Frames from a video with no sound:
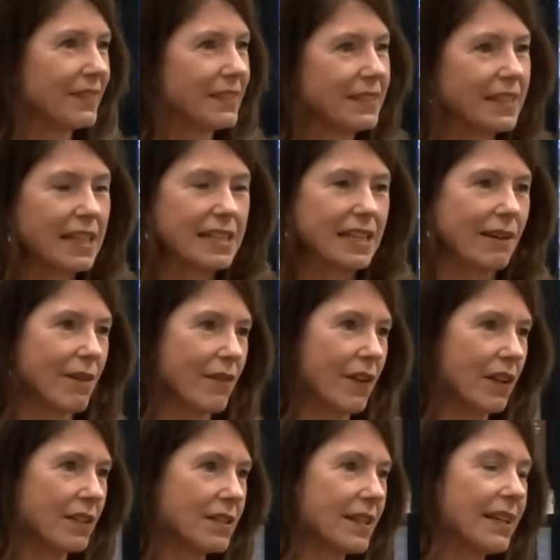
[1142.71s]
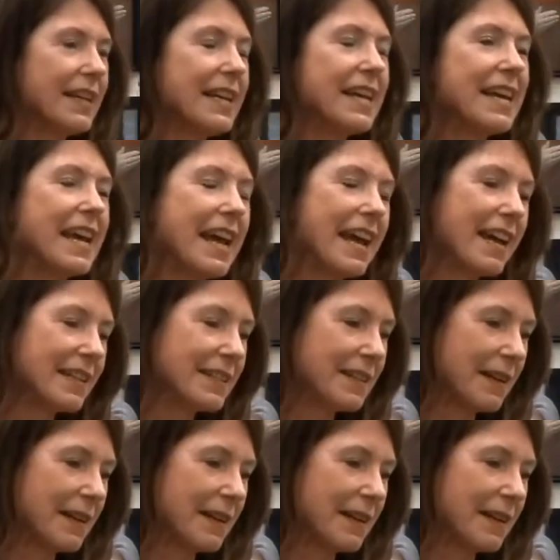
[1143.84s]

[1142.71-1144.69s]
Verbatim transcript: That's how I felt. And